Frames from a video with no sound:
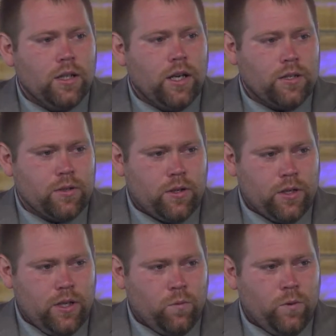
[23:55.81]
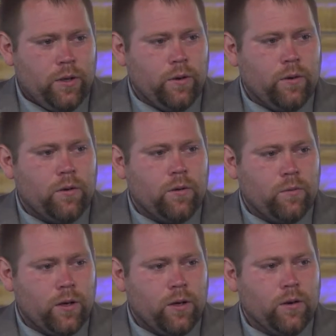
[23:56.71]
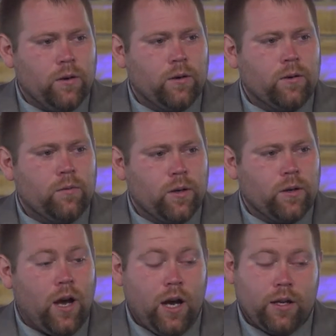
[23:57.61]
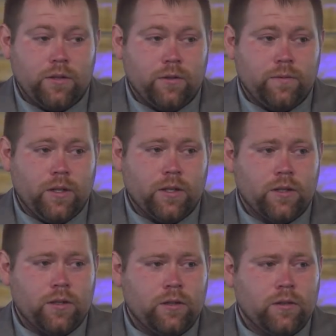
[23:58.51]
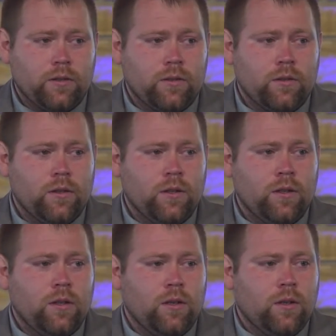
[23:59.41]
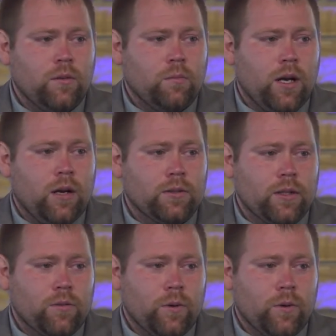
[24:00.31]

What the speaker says: I started getting weaker and weaker and weaker. I could still function, but I was getting